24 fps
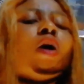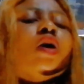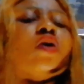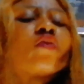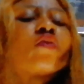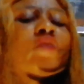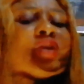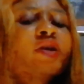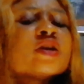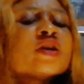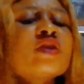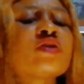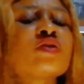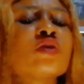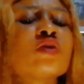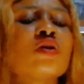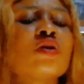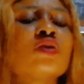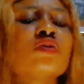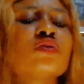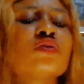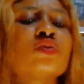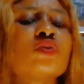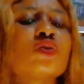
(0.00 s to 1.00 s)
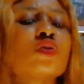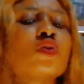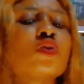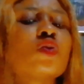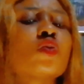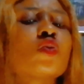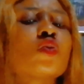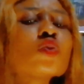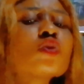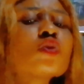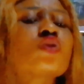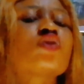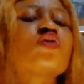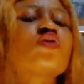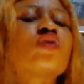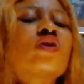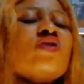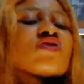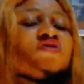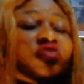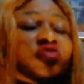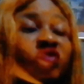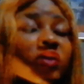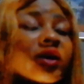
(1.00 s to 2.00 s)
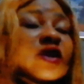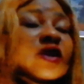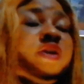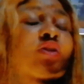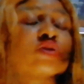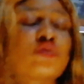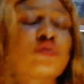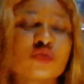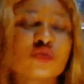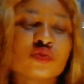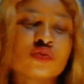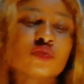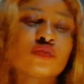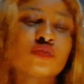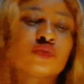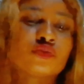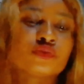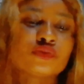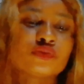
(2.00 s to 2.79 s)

already done what you are trying to do.